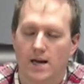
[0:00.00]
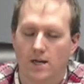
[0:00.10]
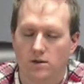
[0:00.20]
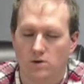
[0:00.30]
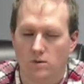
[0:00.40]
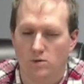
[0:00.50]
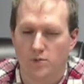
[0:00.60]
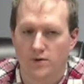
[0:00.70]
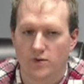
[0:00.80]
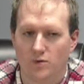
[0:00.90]
to
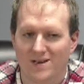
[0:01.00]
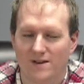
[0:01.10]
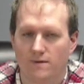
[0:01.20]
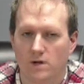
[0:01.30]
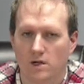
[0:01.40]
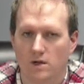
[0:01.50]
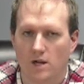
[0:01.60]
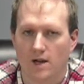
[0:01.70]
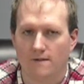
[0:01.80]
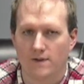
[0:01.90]
pursue a different
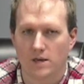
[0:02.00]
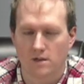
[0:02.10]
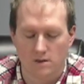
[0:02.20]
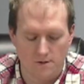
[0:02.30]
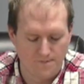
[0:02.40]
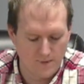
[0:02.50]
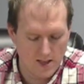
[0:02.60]
vehicle,